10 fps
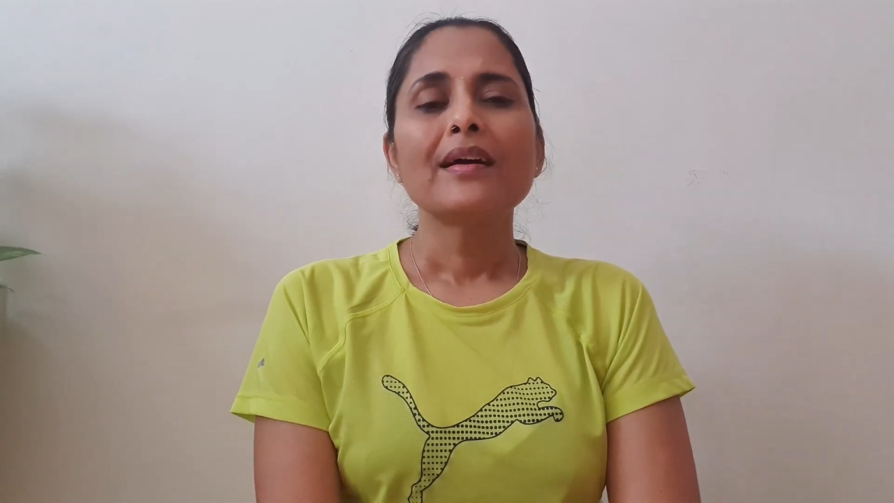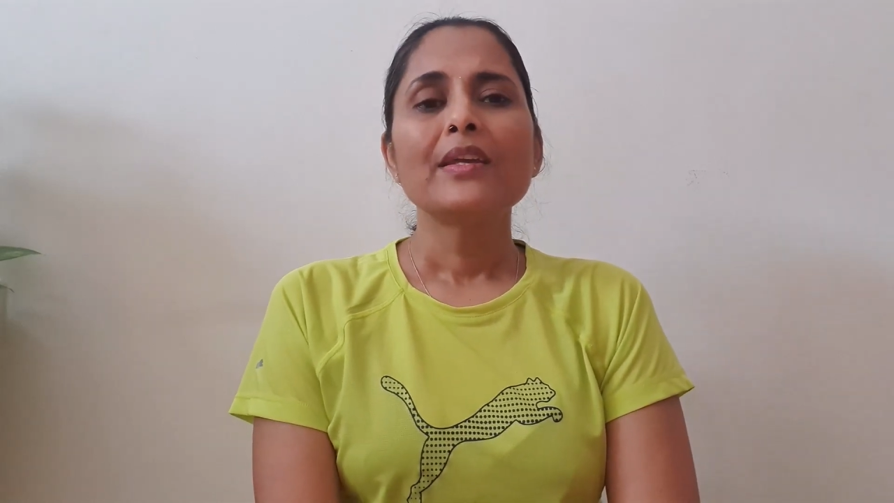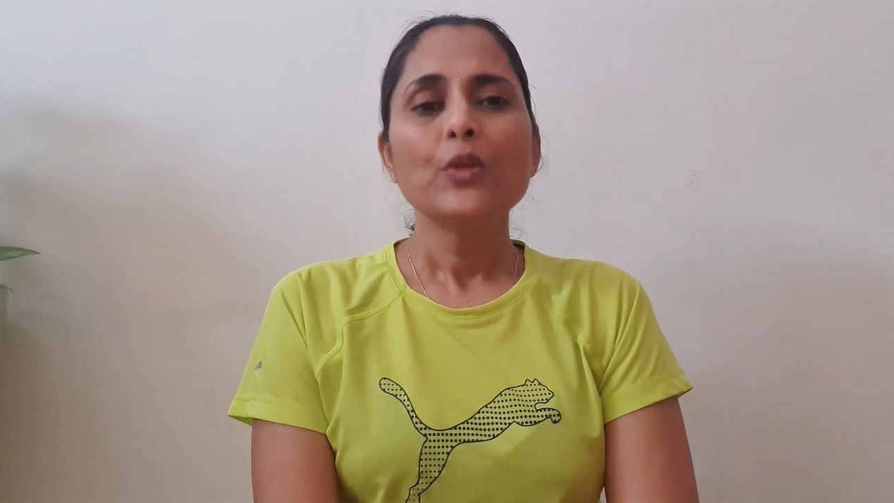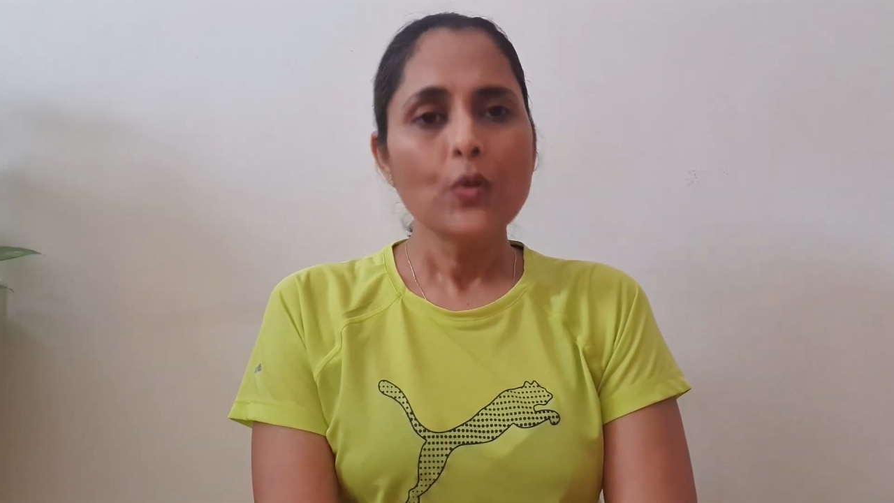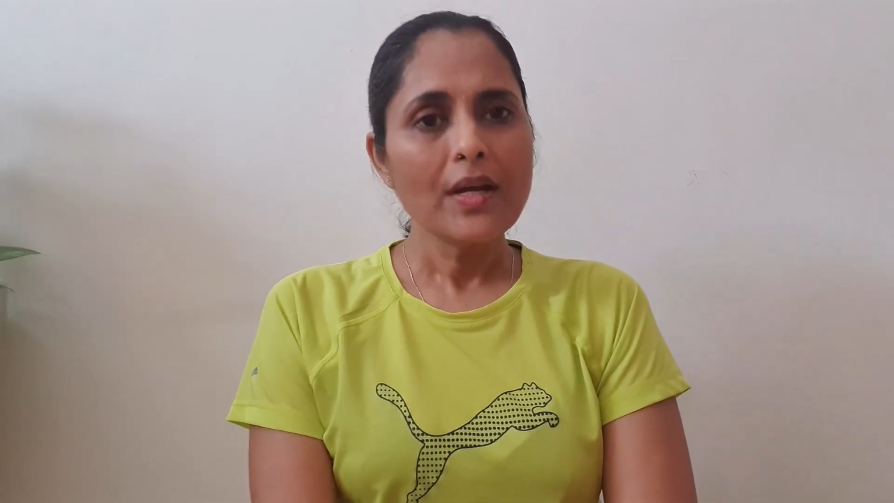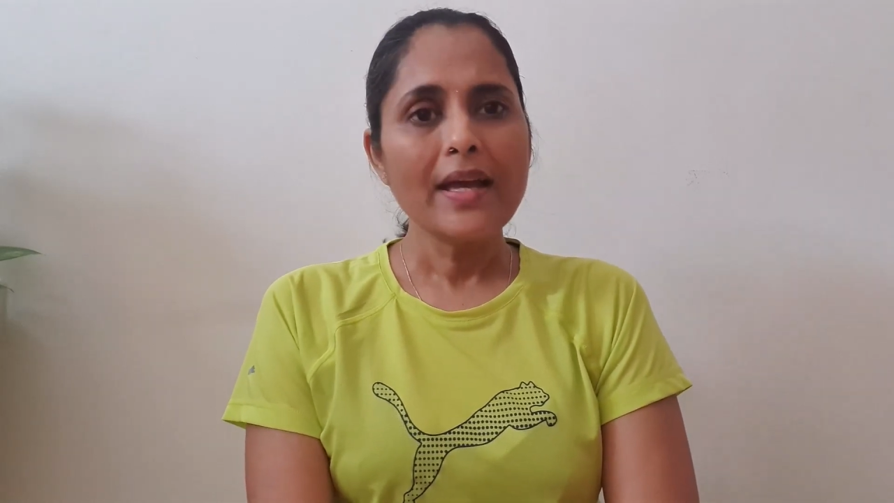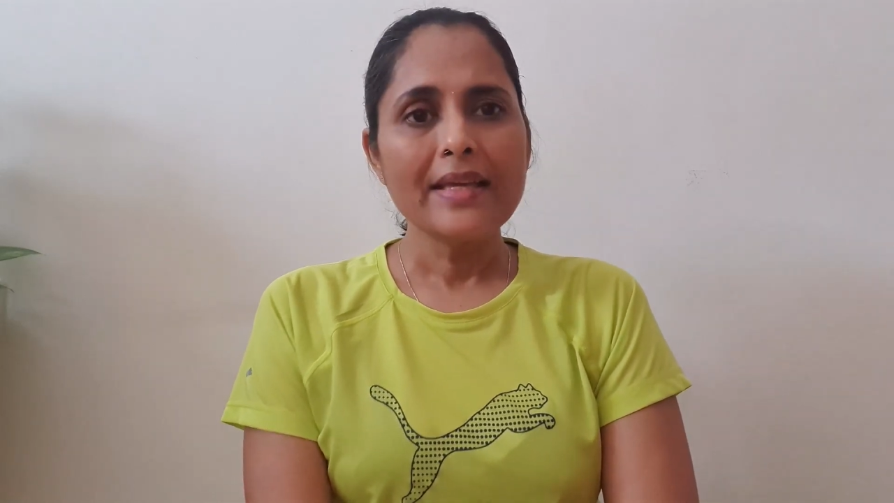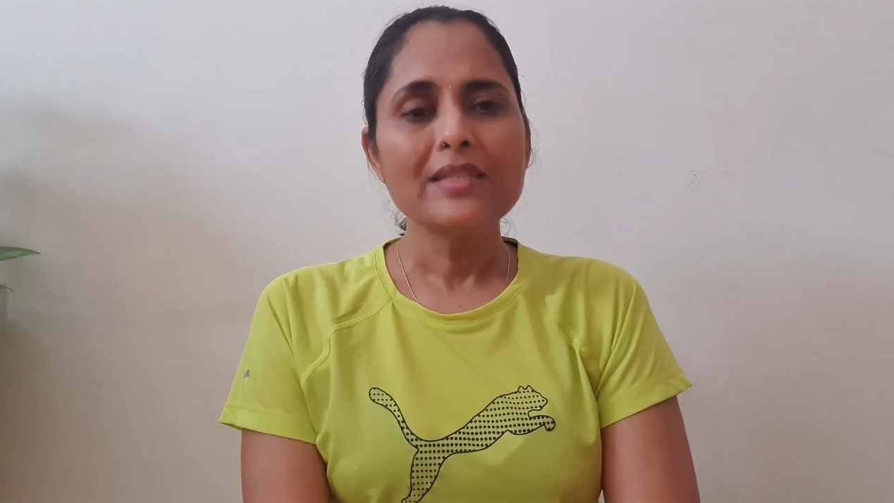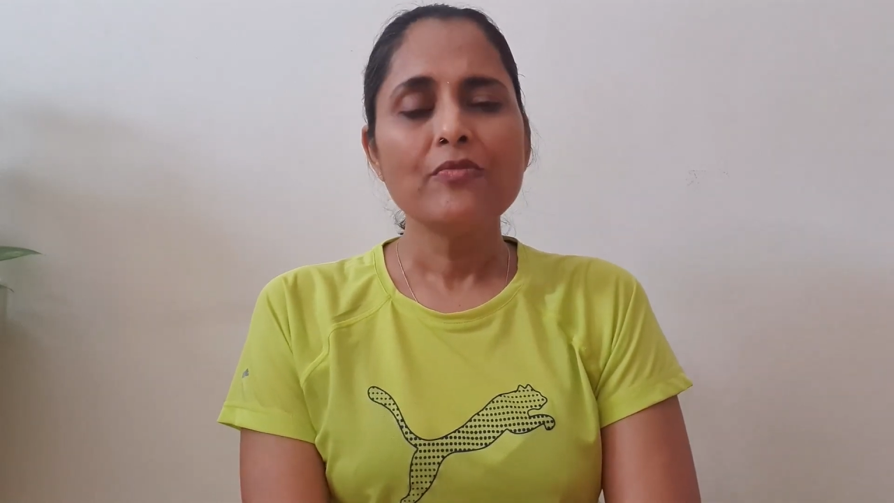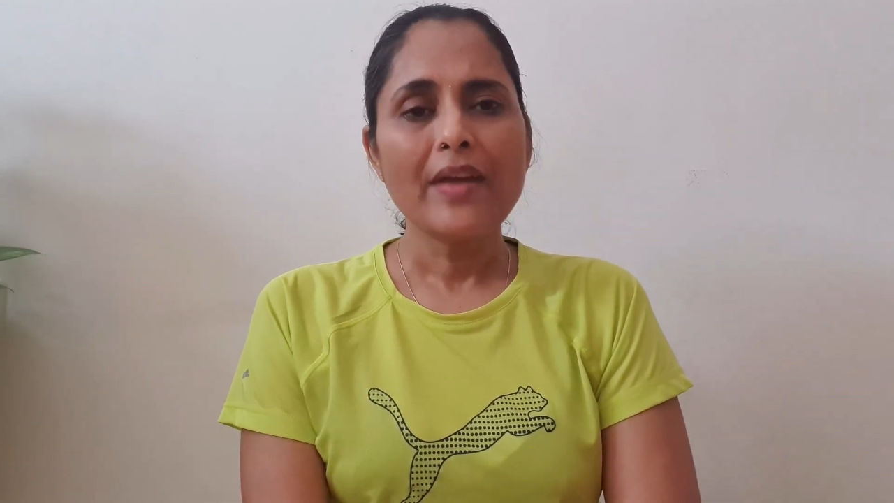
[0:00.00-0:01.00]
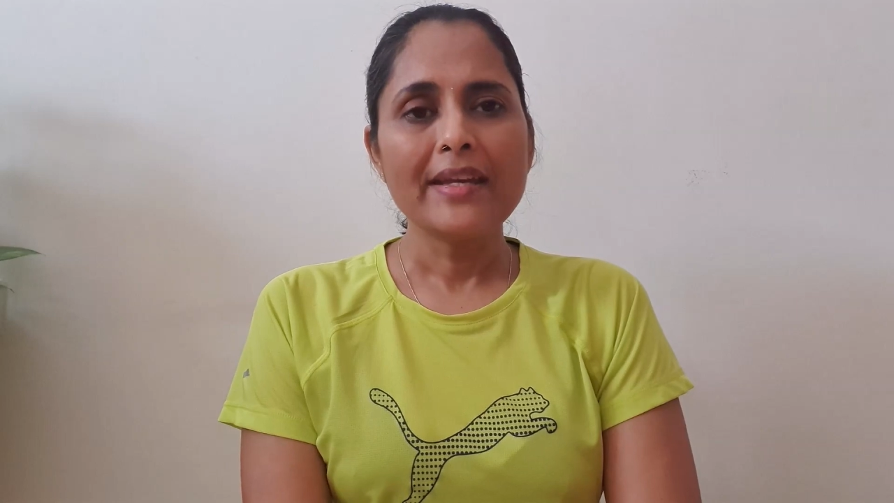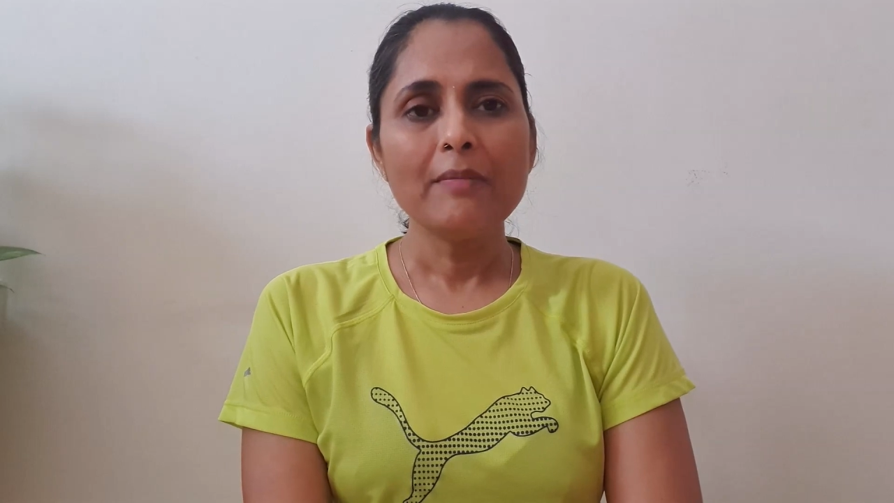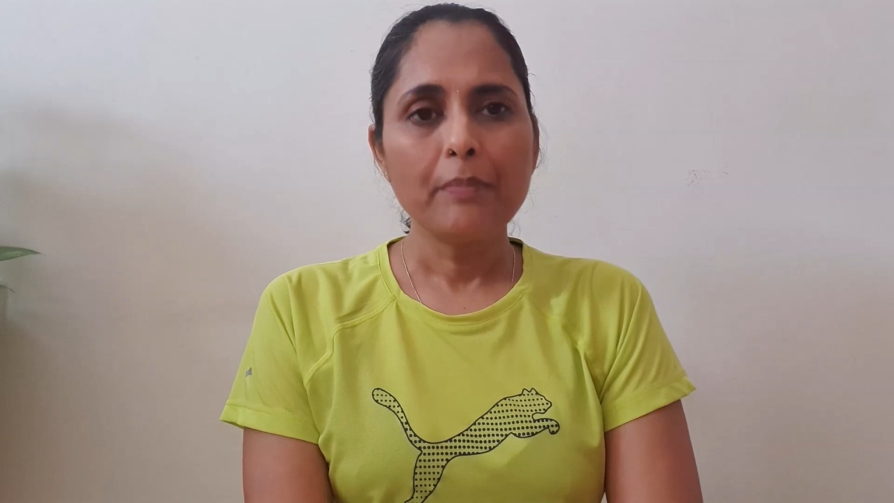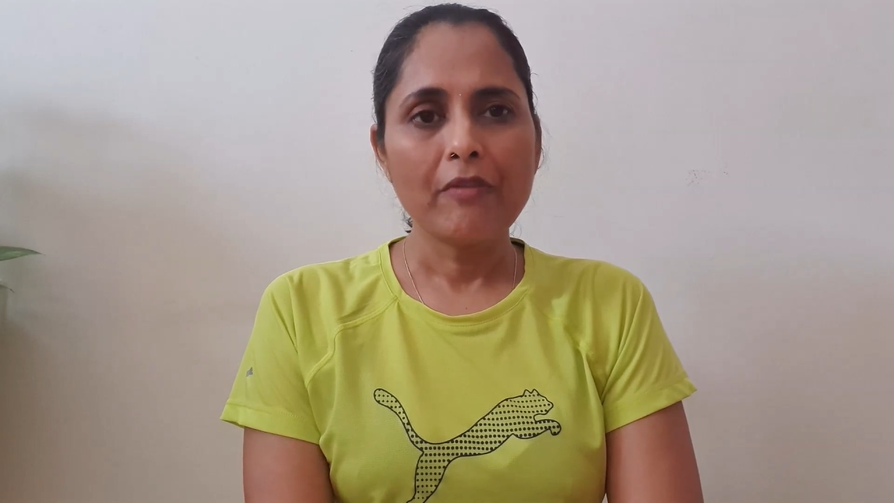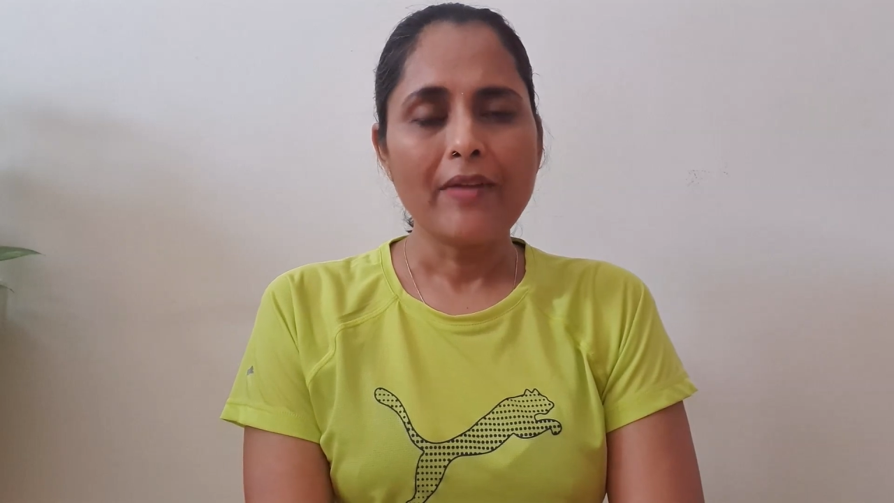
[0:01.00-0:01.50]
yoga is
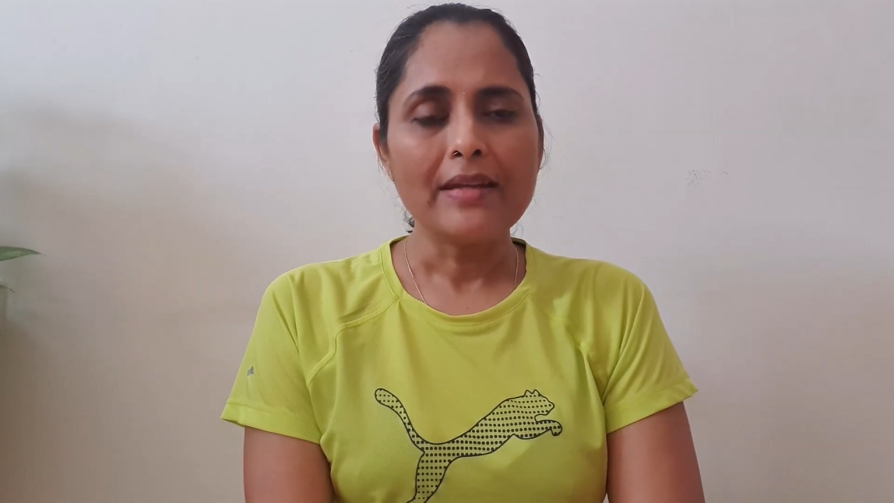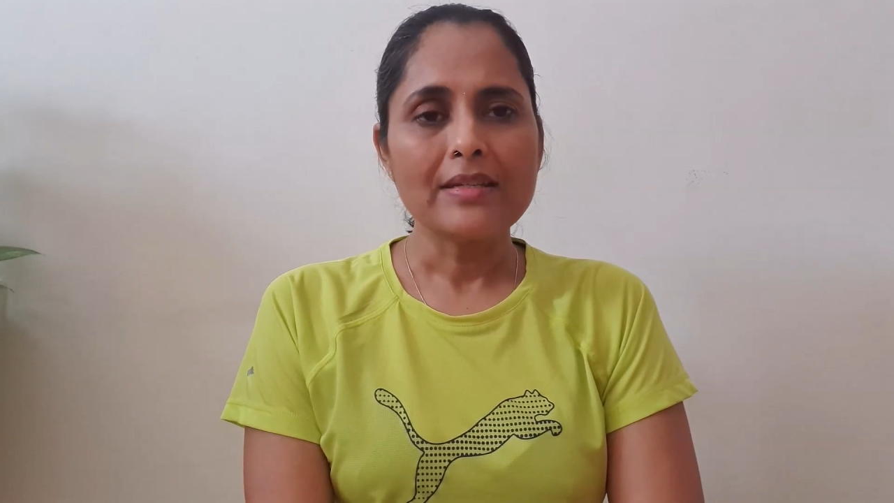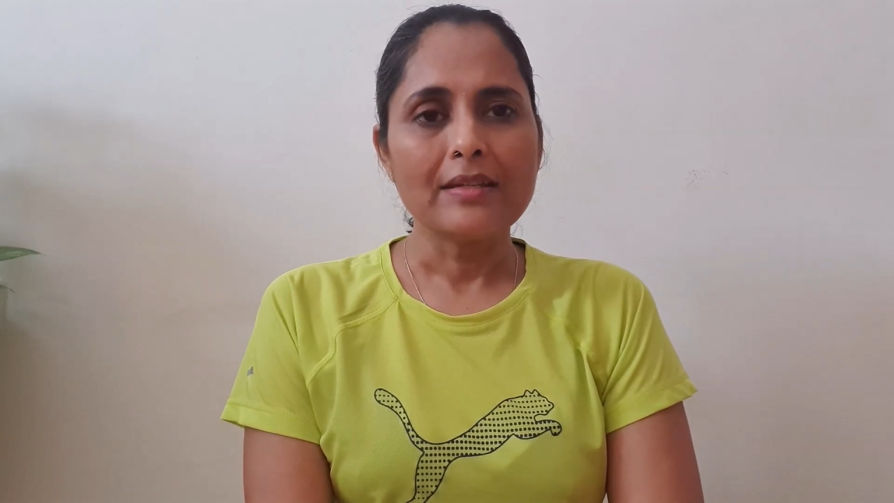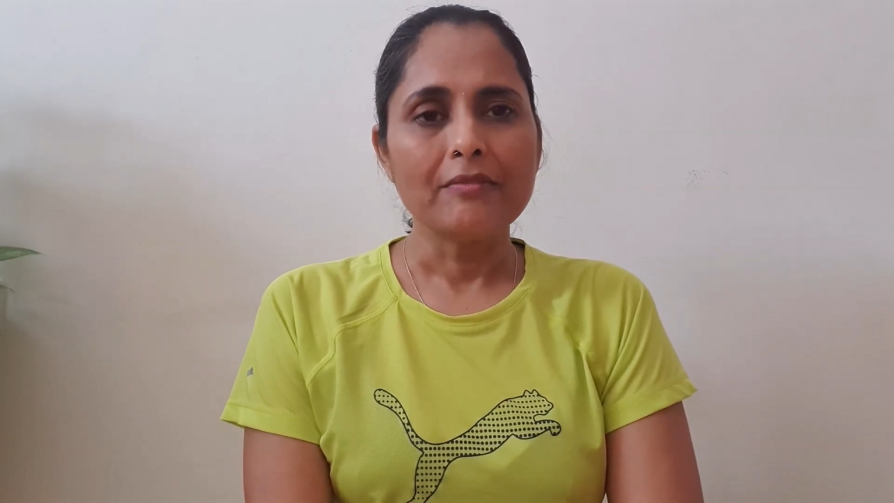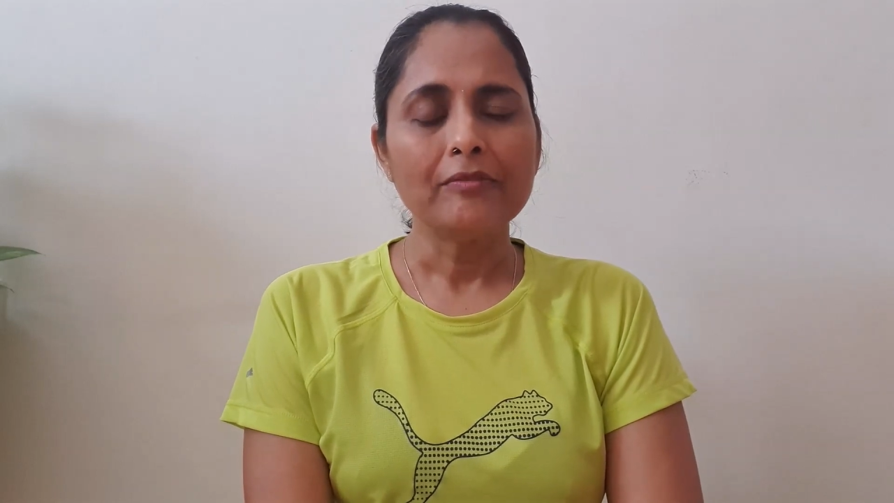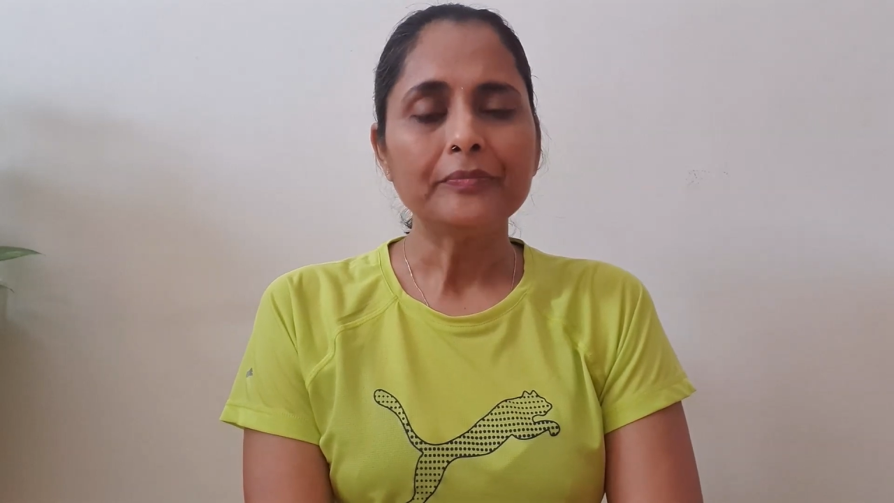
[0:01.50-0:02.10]
very preventive.